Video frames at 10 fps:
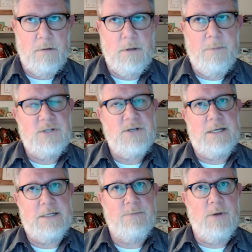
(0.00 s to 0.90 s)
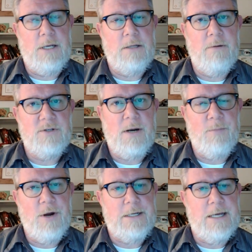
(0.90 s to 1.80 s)
Let me try to explain it. Let me try to
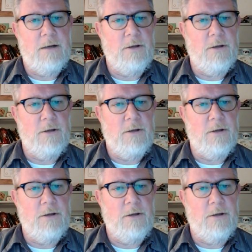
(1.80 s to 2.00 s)
break it down a